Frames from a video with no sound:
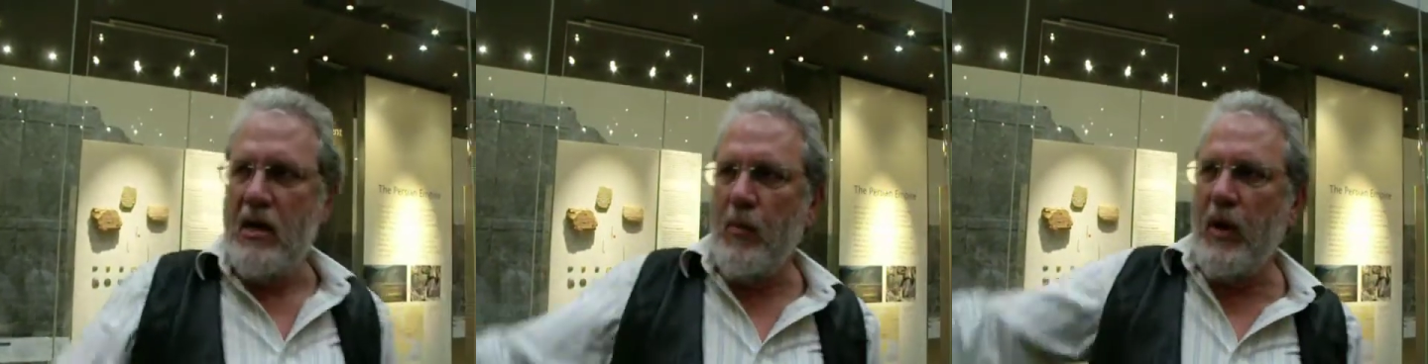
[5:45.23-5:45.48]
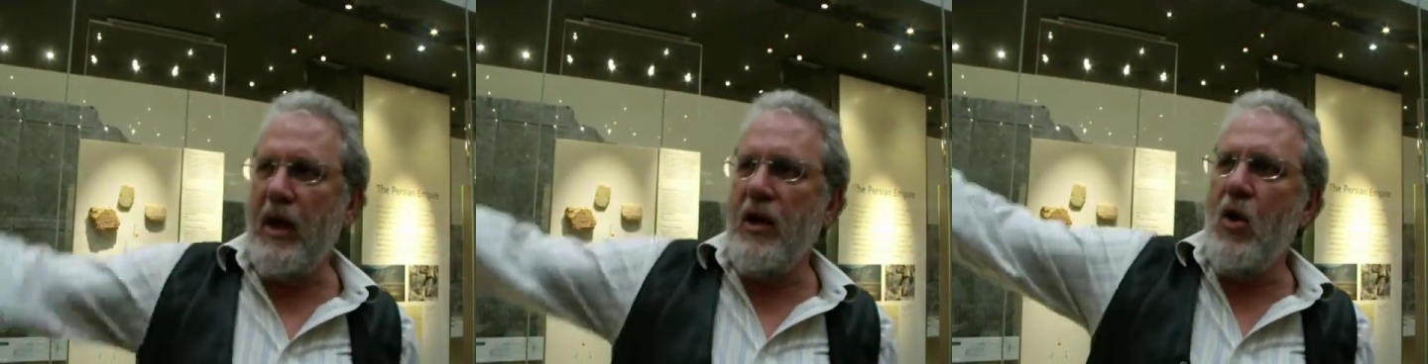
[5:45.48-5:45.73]

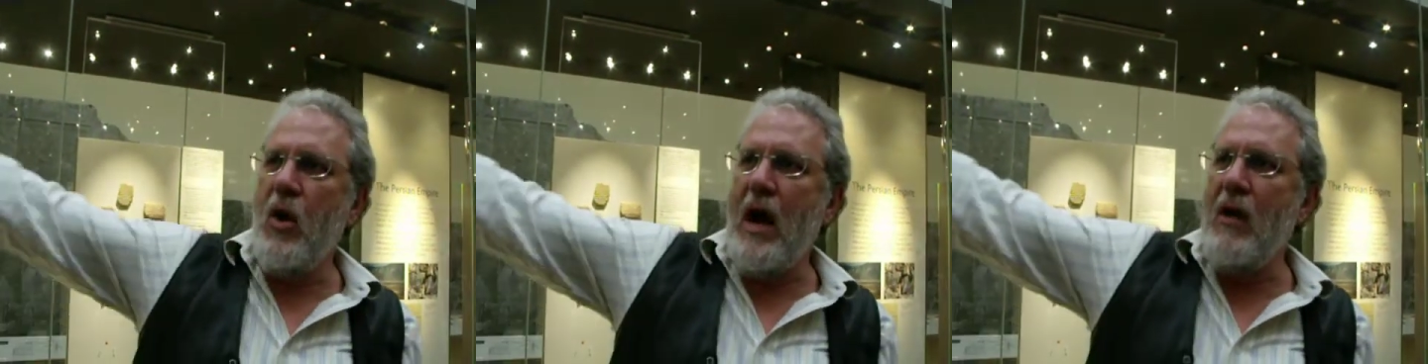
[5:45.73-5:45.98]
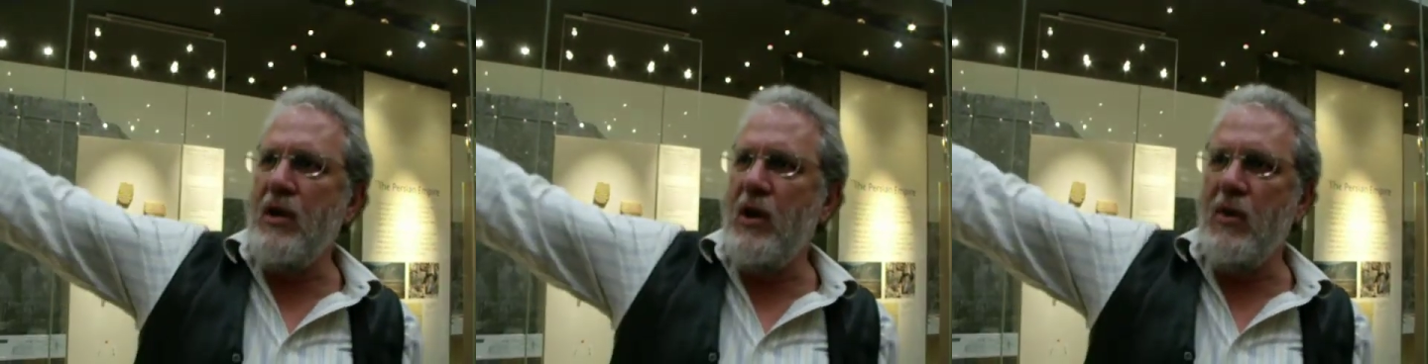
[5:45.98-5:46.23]
We're going to go
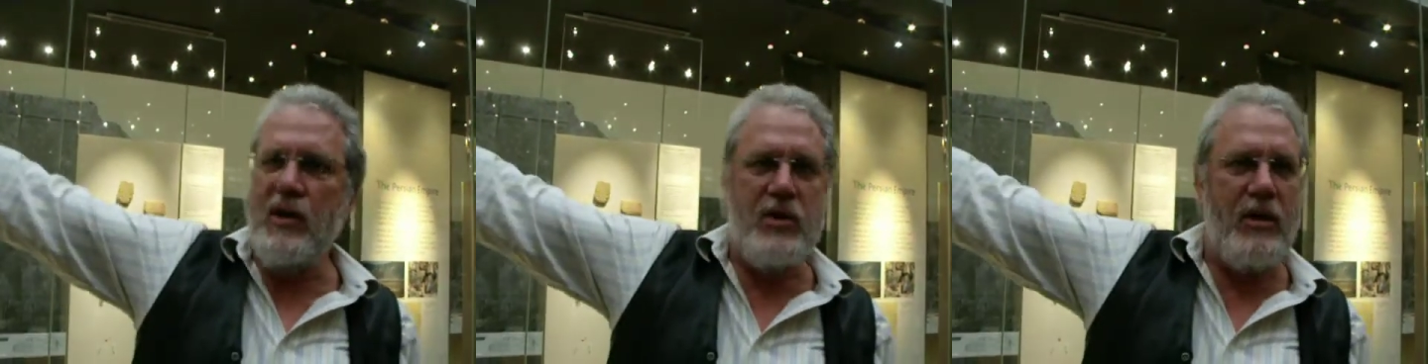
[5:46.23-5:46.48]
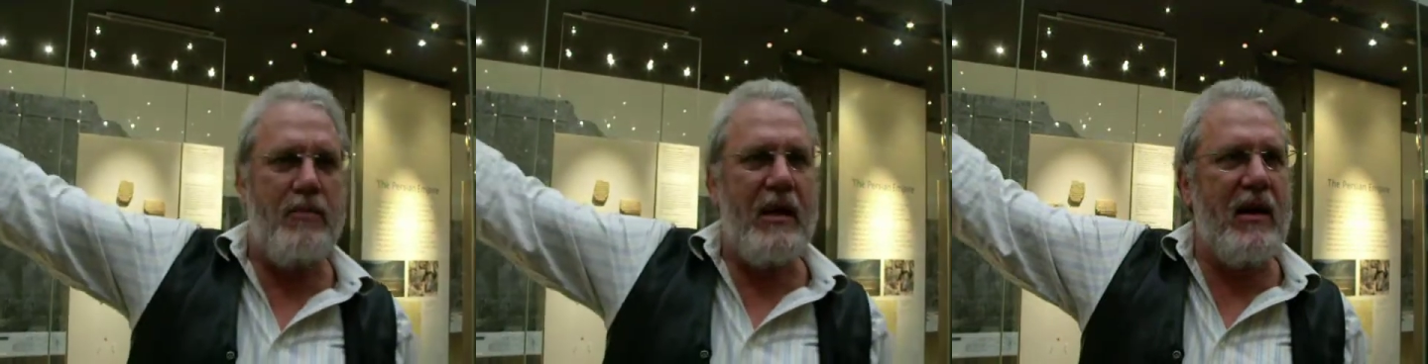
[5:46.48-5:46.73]
out here into
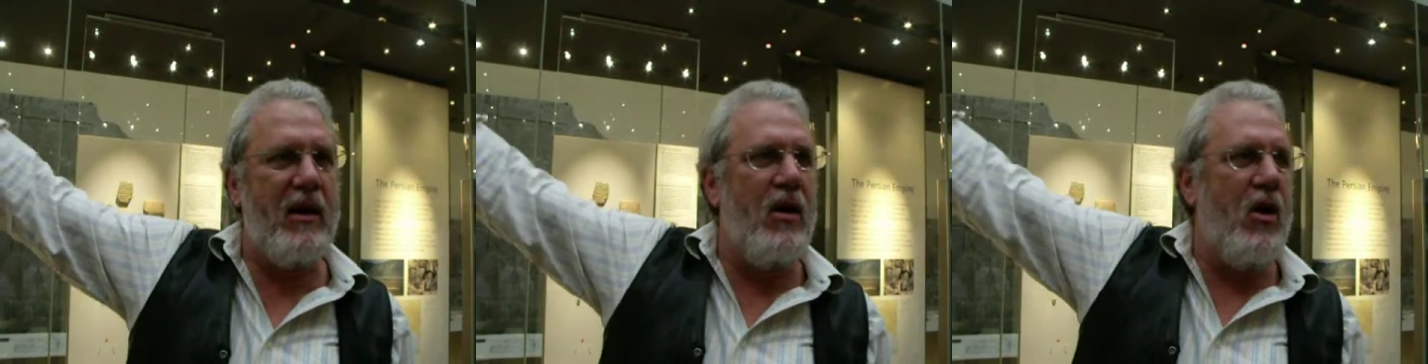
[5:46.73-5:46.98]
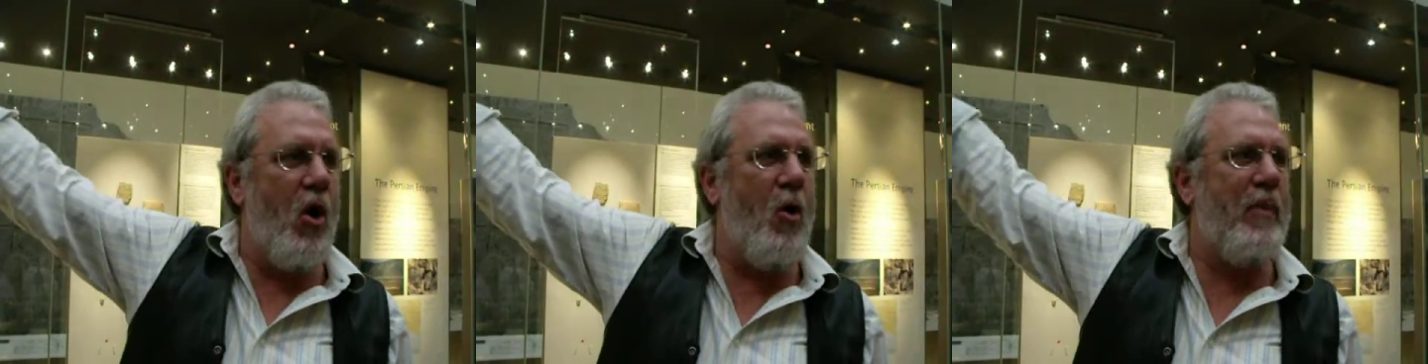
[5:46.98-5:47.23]
the big
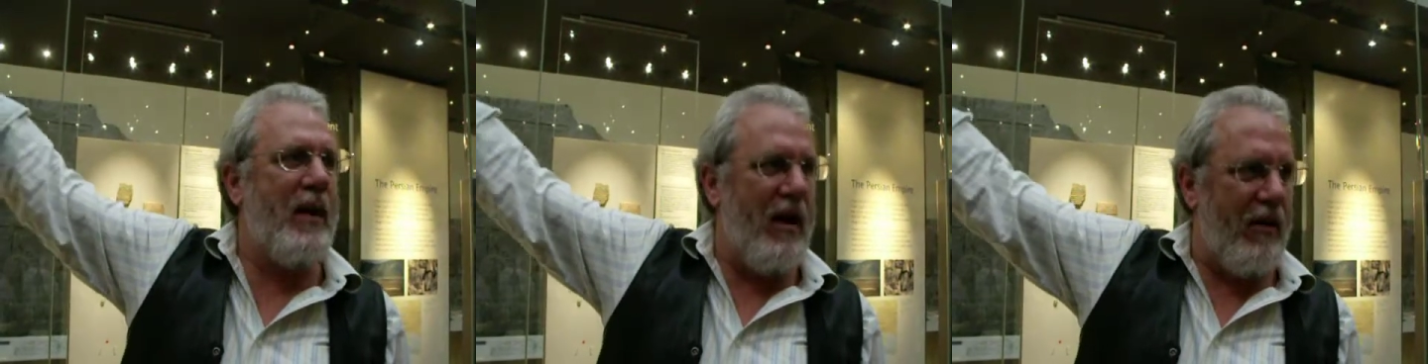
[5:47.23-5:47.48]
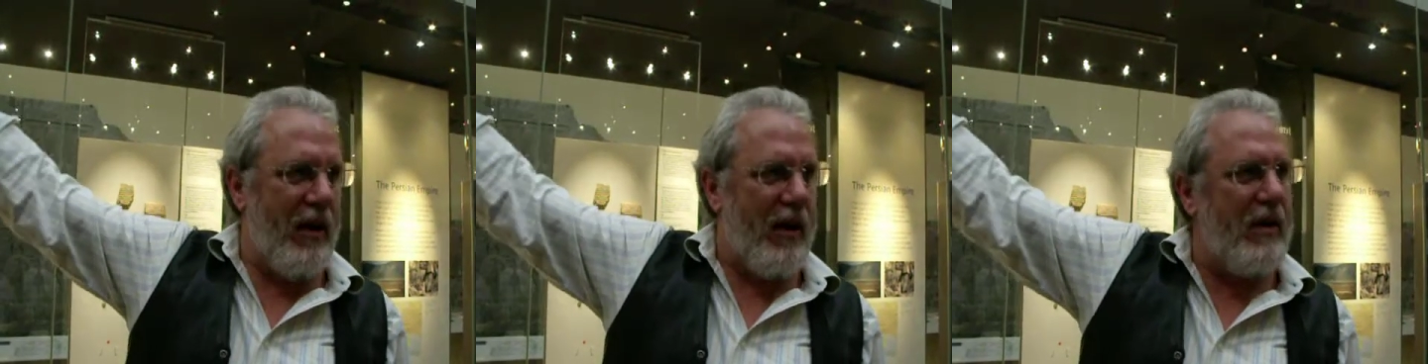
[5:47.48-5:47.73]
open
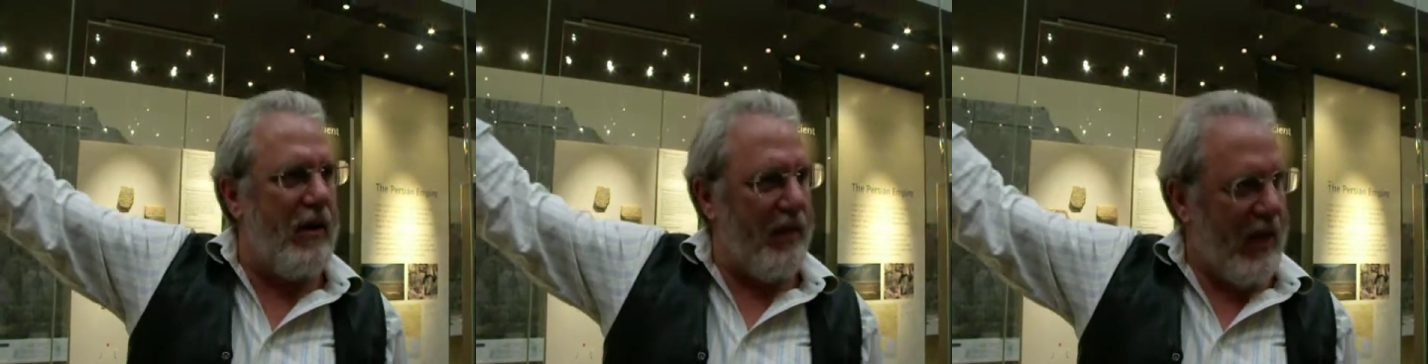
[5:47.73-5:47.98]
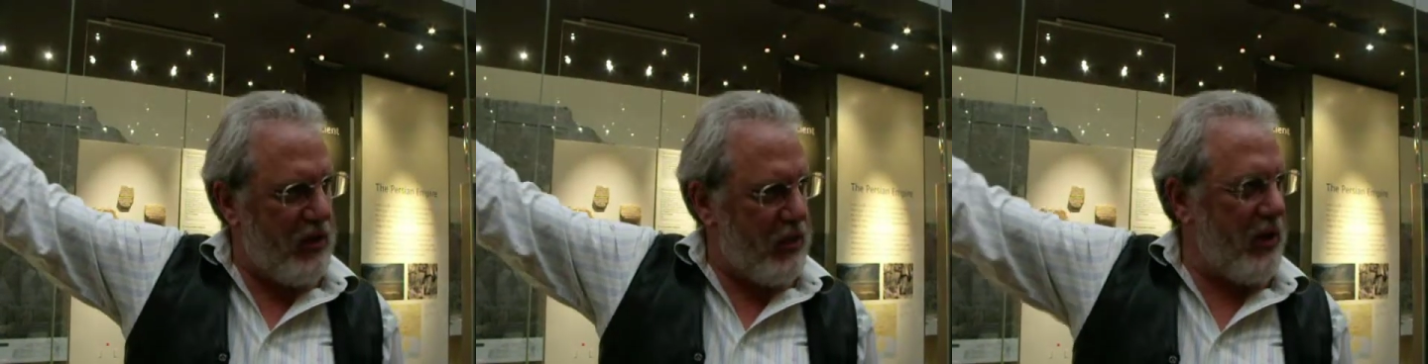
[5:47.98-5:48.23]
area.
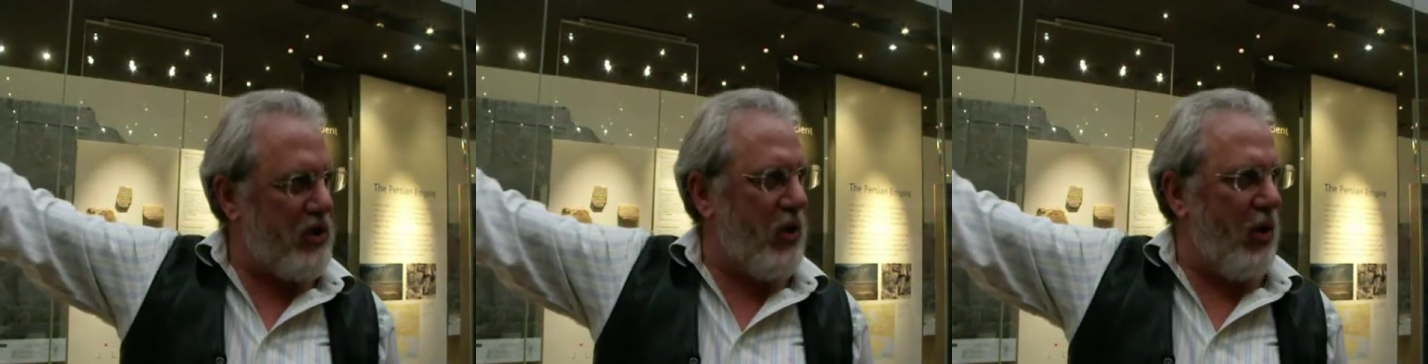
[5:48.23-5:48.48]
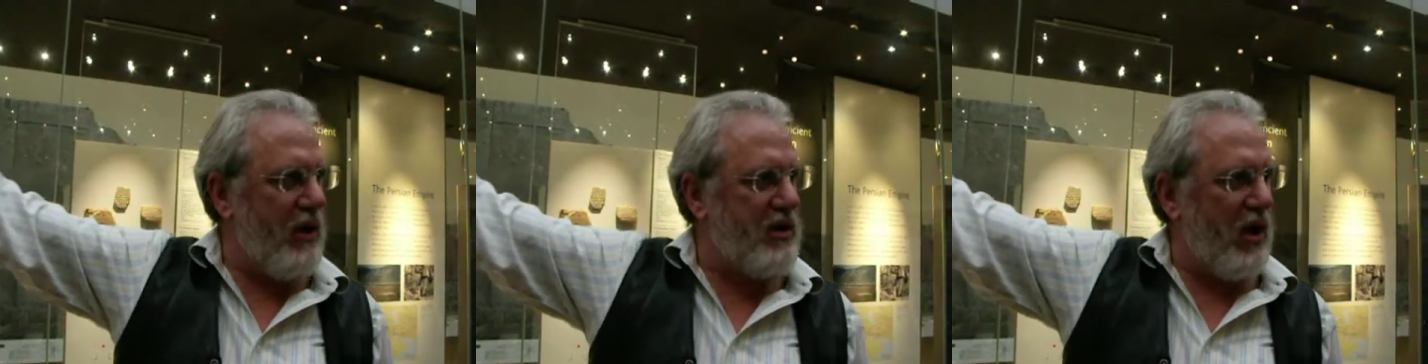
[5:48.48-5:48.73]
That's where the
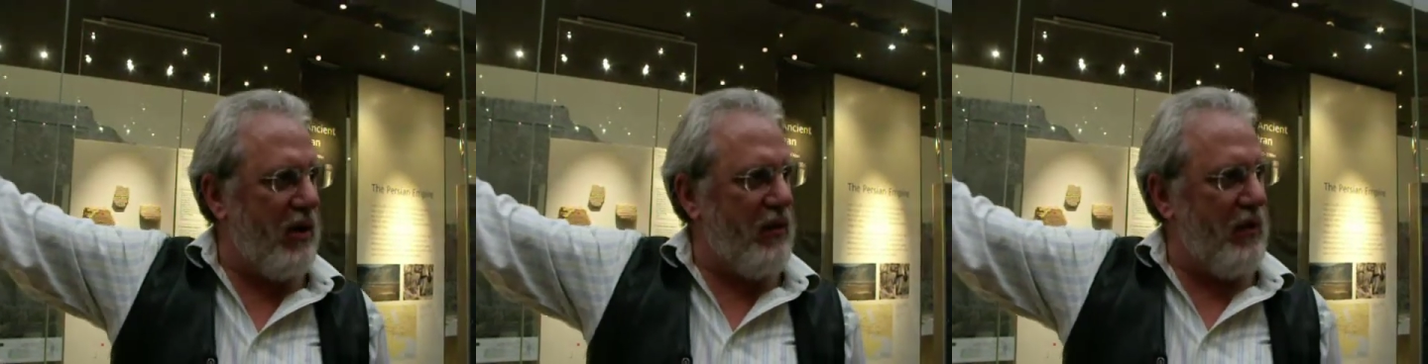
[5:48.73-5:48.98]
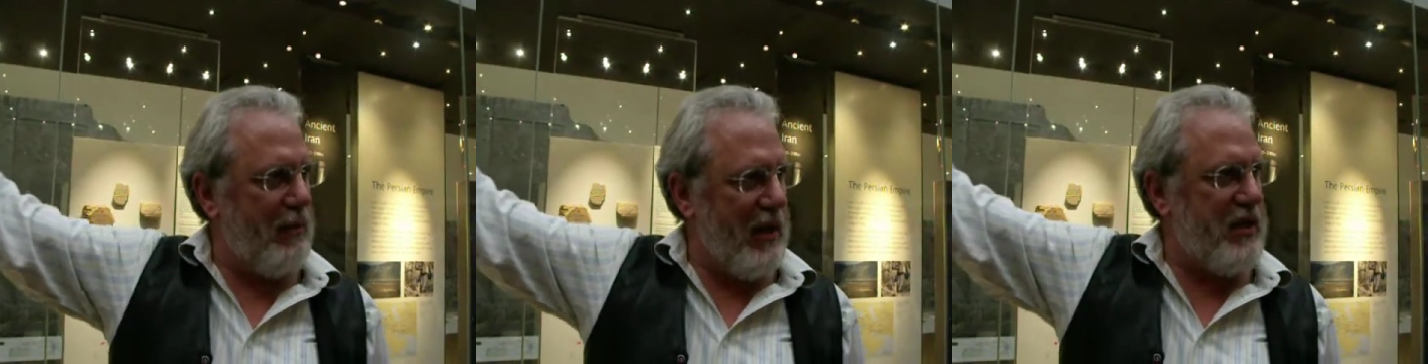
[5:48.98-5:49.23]
toilets are.
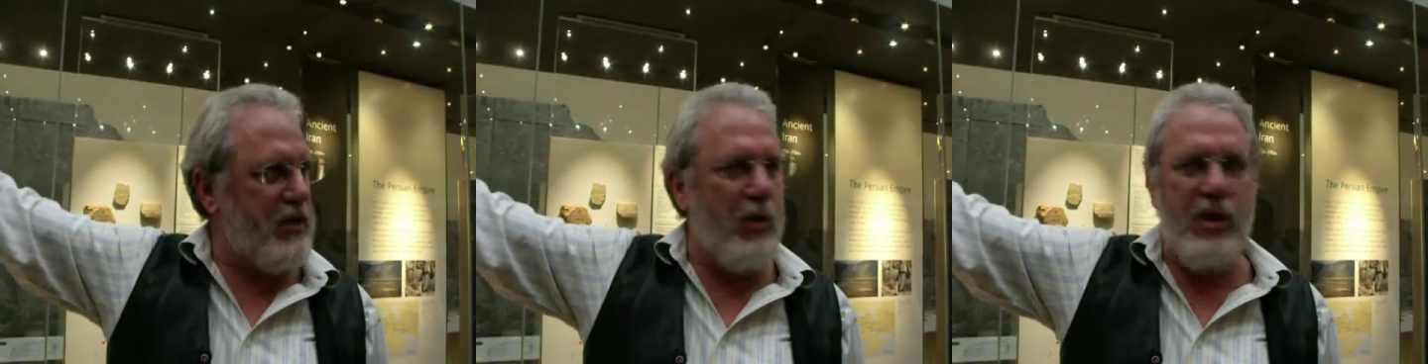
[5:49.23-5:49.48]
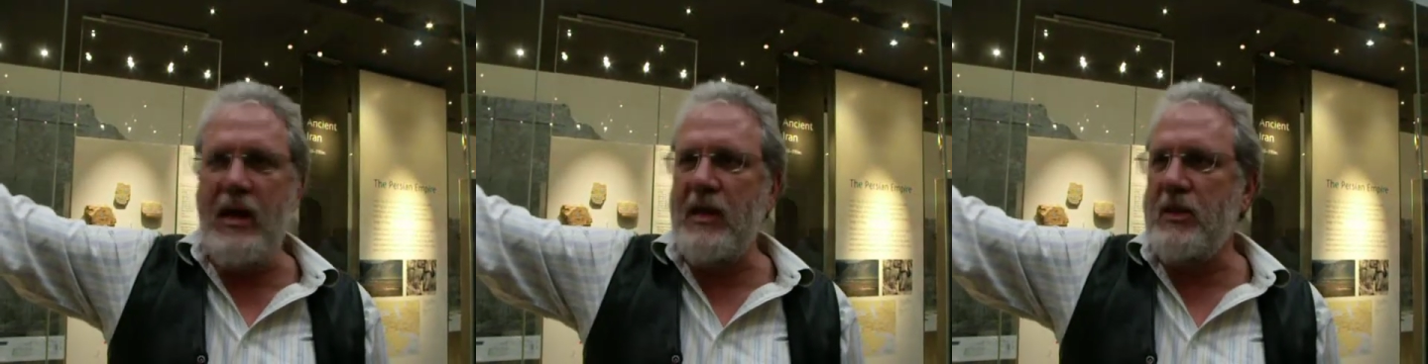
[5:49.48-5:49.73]
There are places where
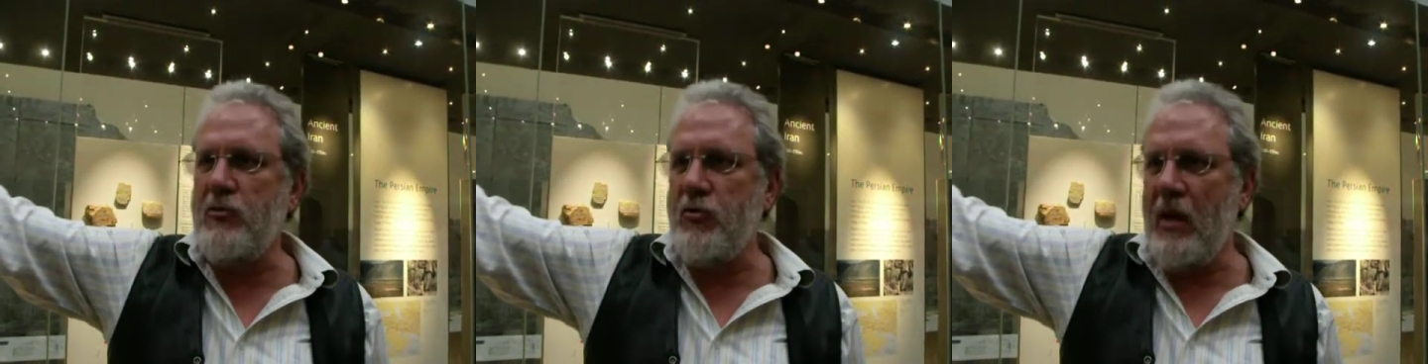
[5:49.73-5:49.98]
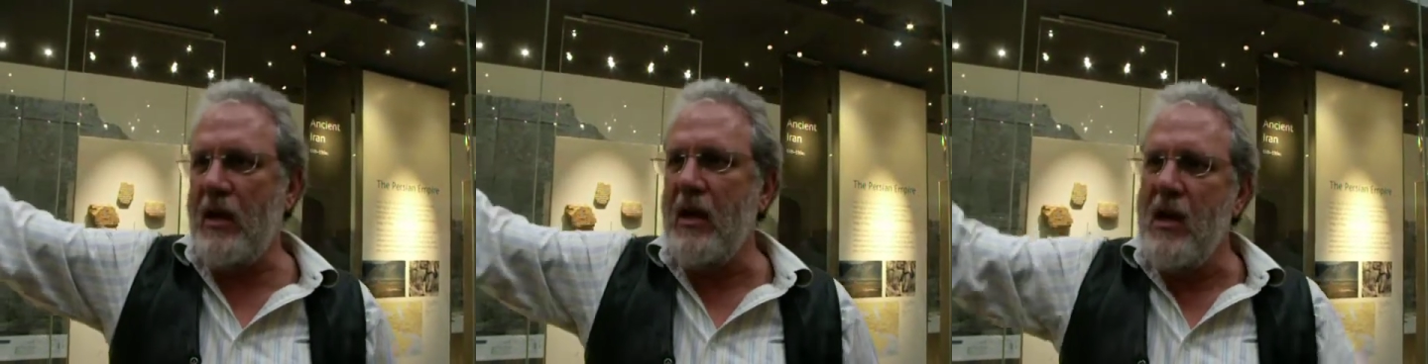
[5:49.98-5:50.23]
you can get some
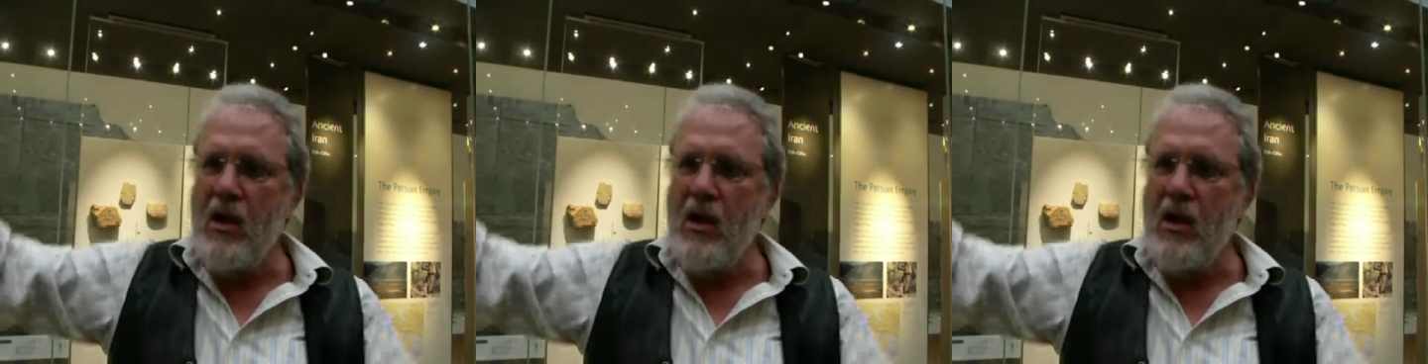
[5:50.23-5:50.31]
drink.